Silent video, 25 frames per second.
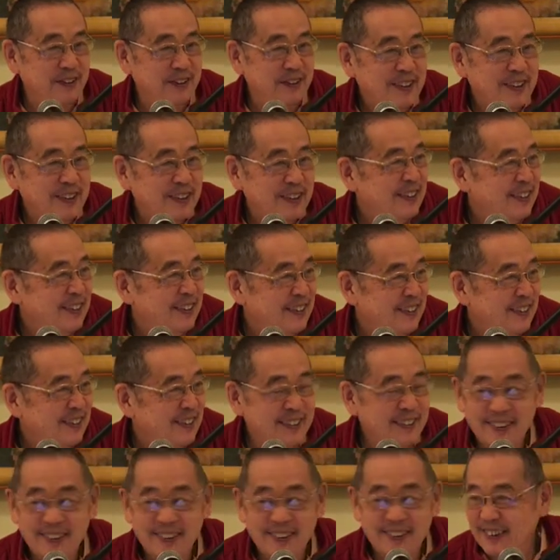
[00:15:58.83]
How
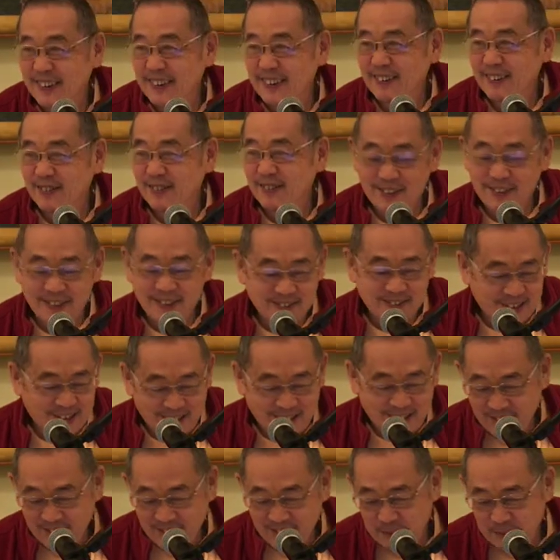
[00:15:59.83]
are the
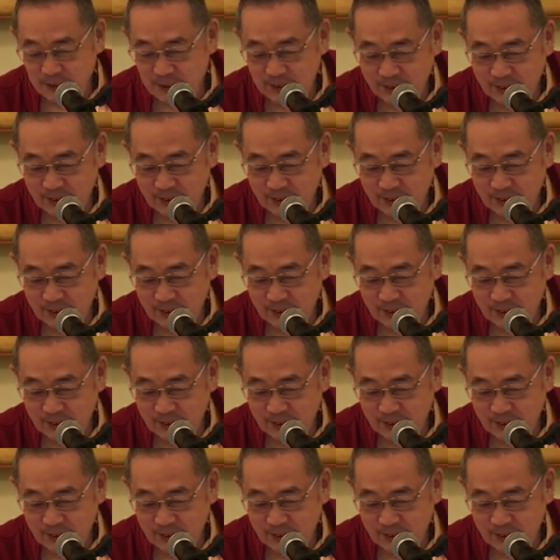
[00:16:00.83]
majority of